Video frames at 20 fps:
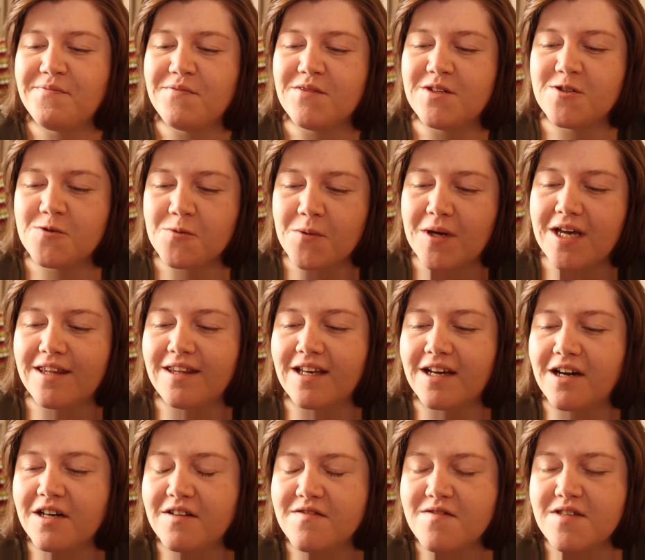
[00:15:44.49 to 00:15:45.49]
and sweet, and they
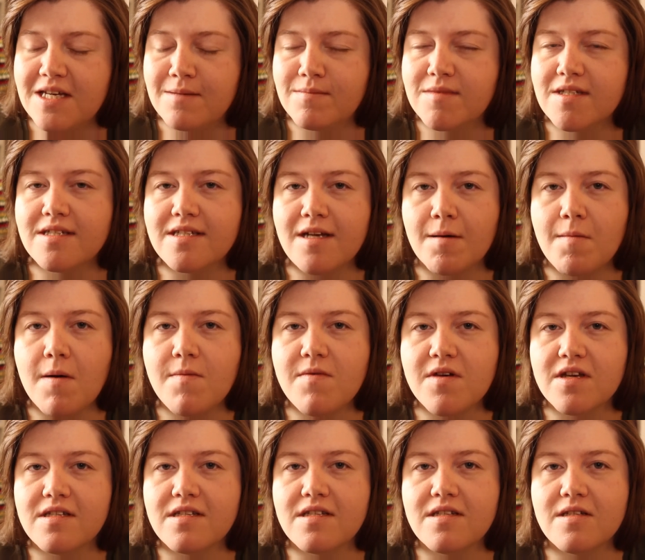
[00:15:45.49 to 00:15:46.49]
kind of seem to sum up
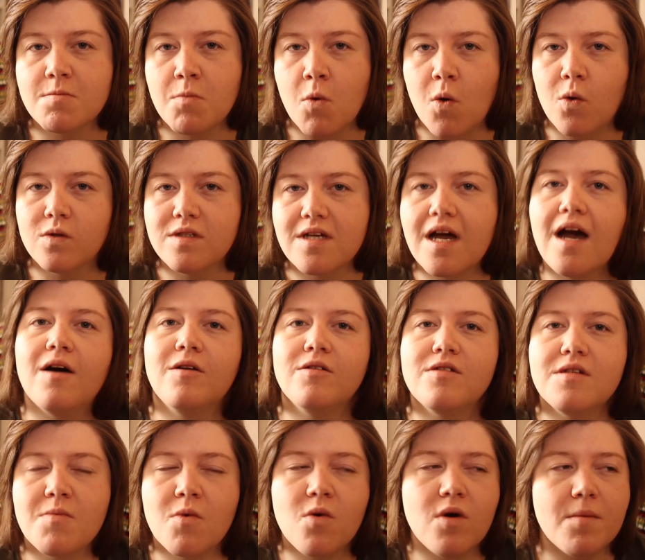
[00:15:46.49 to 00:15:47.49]
this small
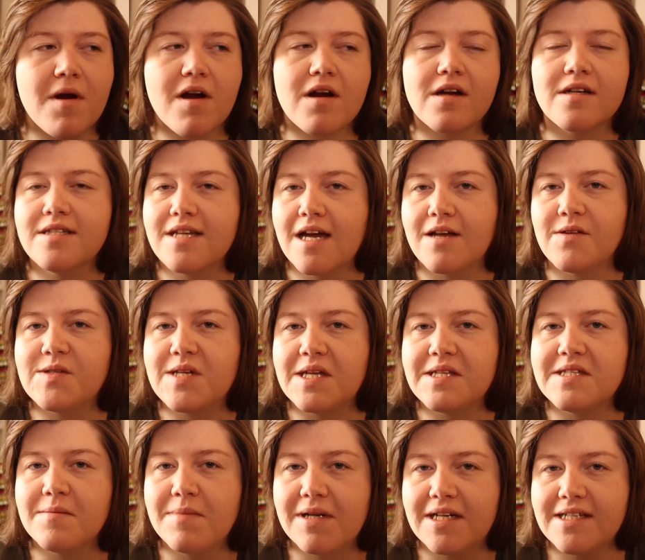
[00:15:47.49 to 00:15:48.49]
town, small American town
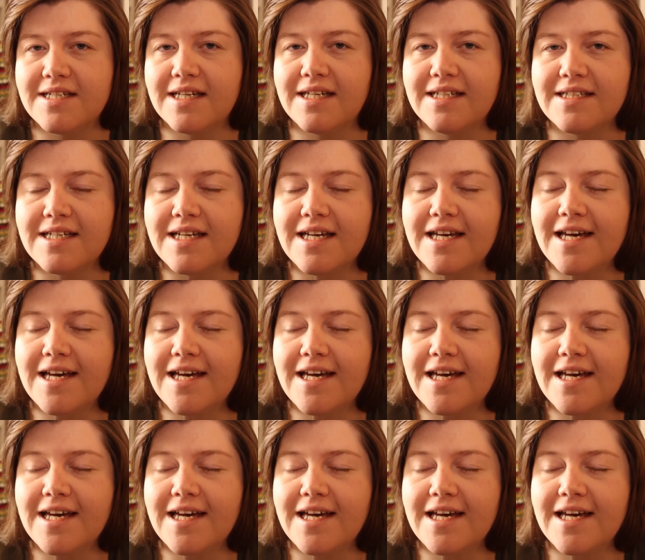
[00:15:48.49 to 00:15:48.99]
sensibility.